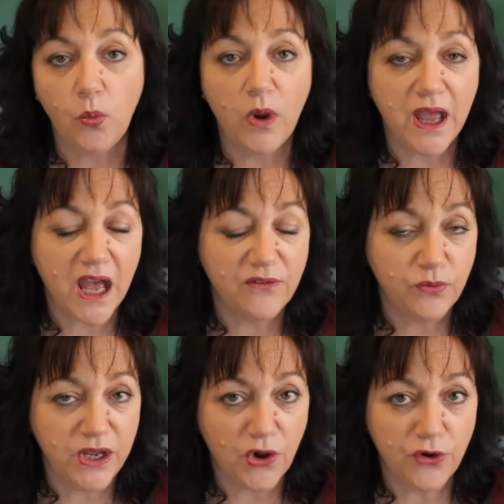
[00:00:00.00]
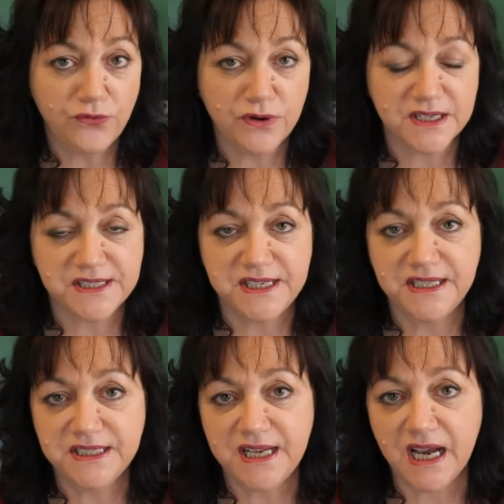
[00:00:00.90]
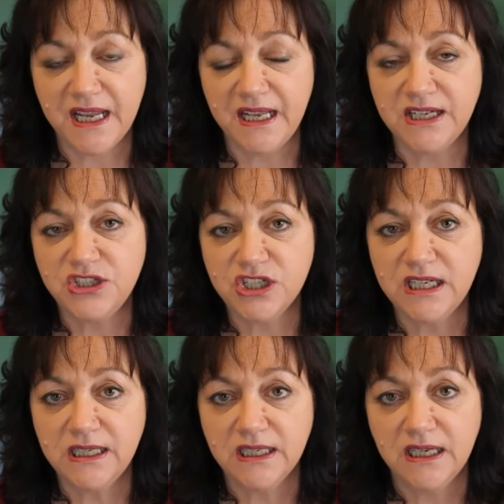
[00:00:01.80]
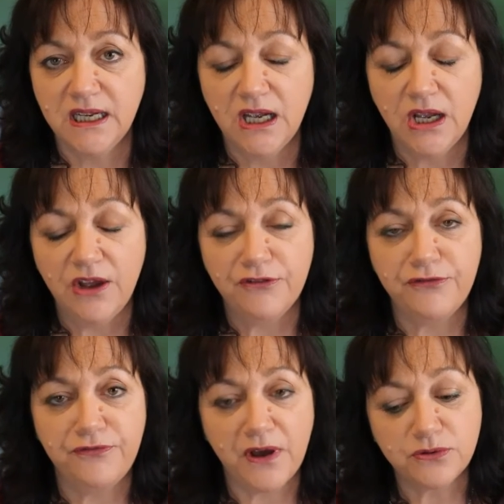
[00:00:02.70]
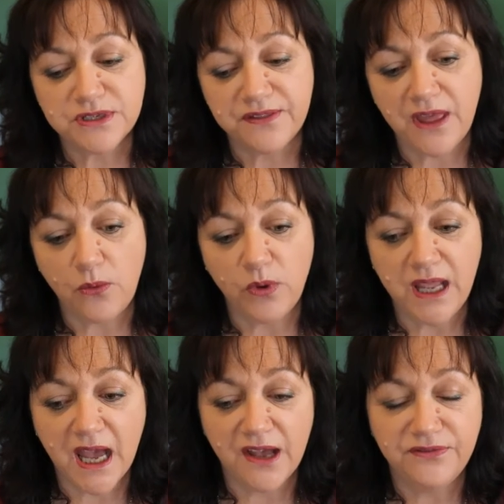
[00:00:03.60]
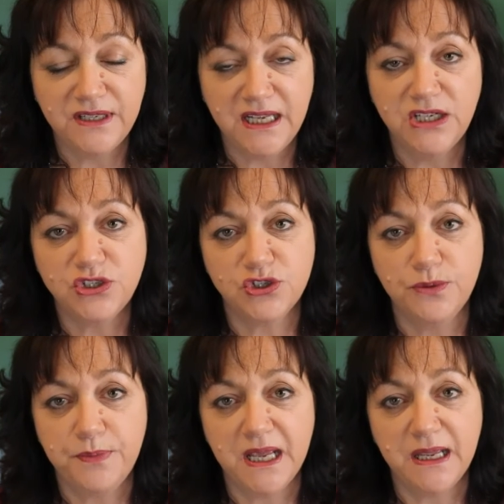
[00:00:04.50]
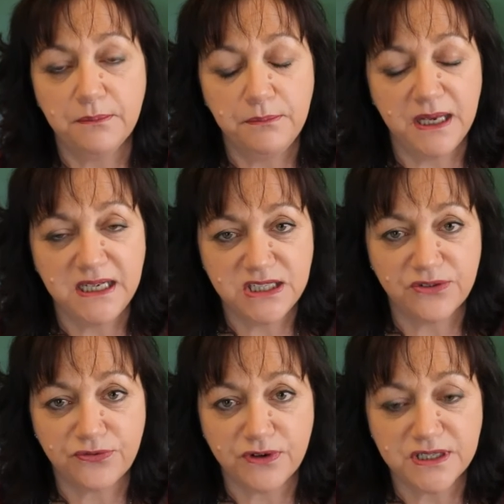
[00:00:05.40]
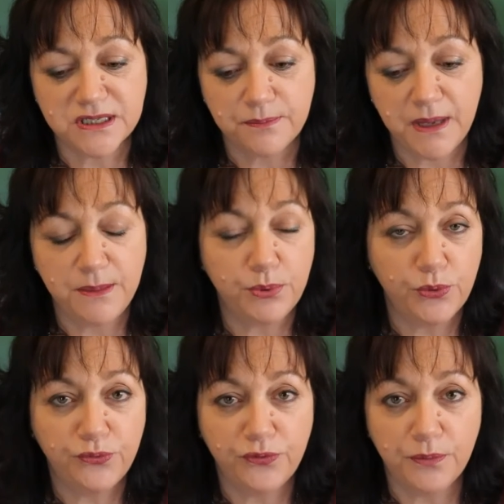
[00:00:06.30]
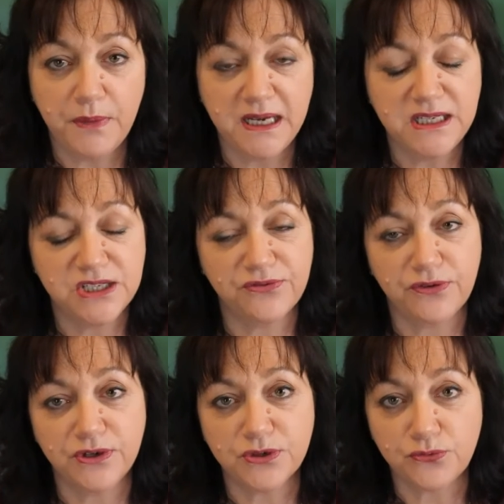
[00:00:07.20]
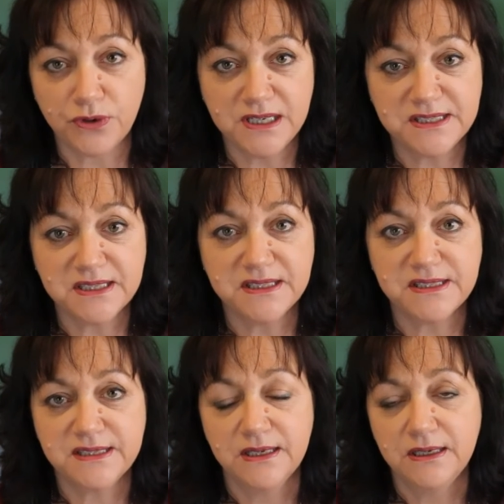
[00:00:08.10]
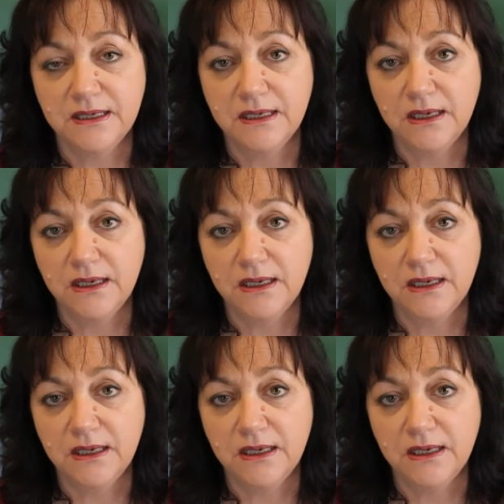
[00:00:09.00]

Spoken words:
Where have we overextended our energy? Felt that we have needed to be many different people for many different reasons?